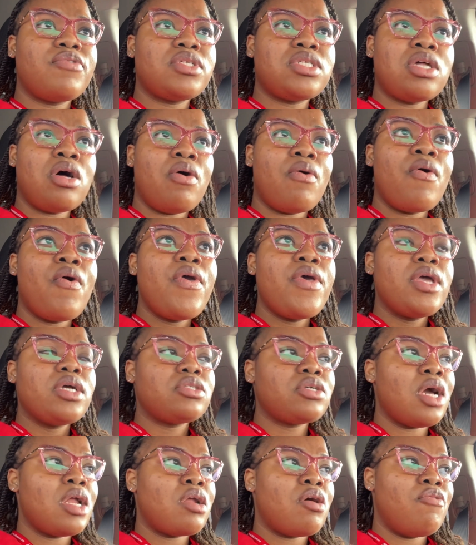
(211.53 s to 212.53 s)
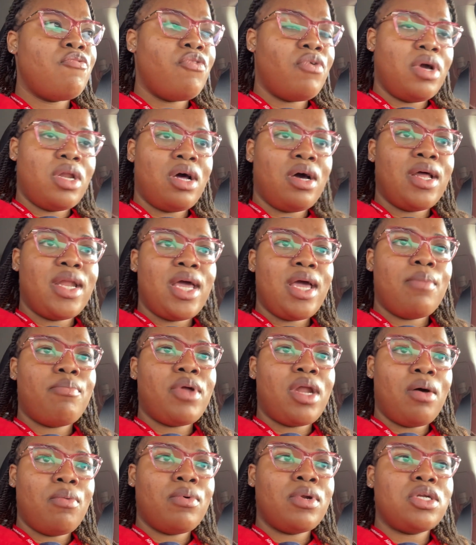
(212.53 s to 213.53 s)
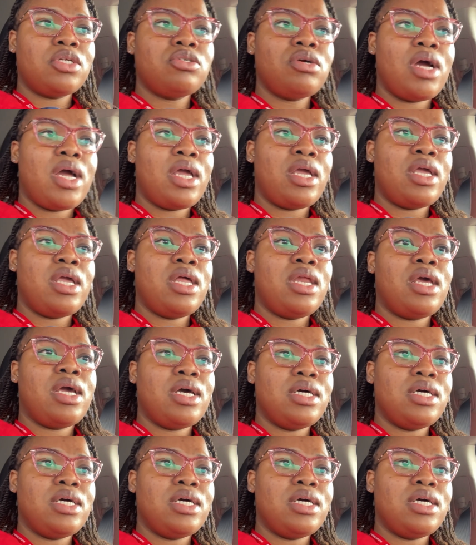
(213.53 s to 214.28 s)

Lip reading: So trying to avoid all that, but I want to try and get it,